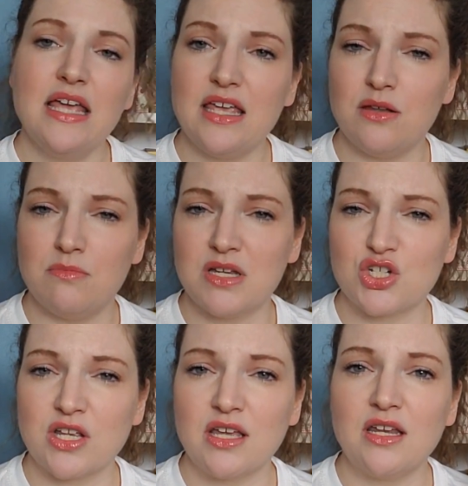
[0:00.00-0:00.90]
in
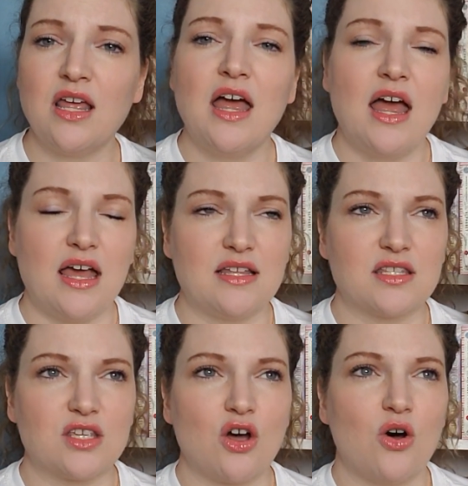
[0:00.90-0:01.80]
Michigan. And
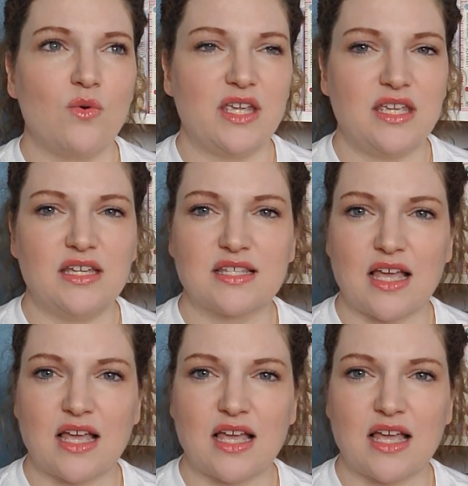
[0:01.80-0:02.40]
so he is